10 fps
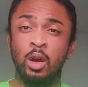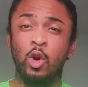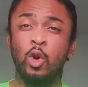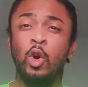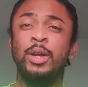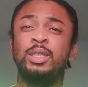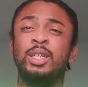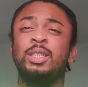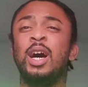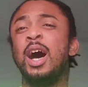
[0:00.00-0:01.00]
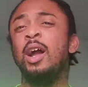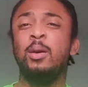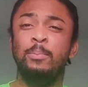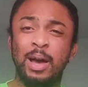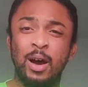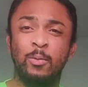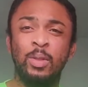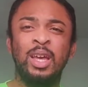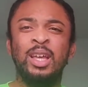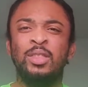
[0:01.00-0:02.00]
are going to talk
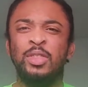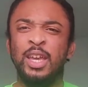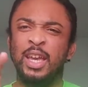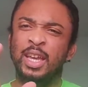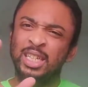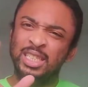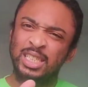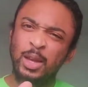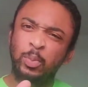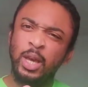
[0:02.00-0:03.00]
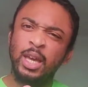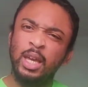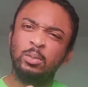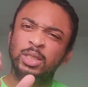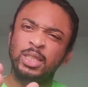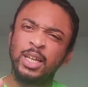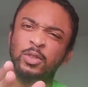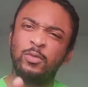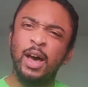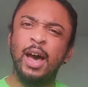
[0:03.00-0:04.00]
about the
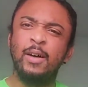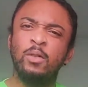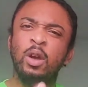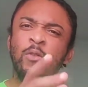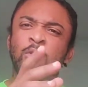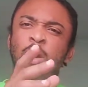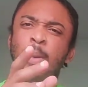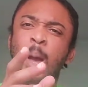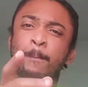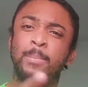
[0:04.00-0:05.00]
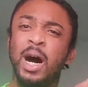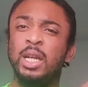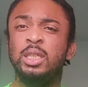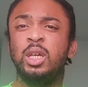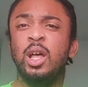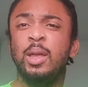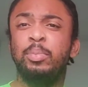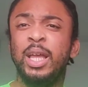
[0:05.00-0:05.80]
GPM65 from Body Solid.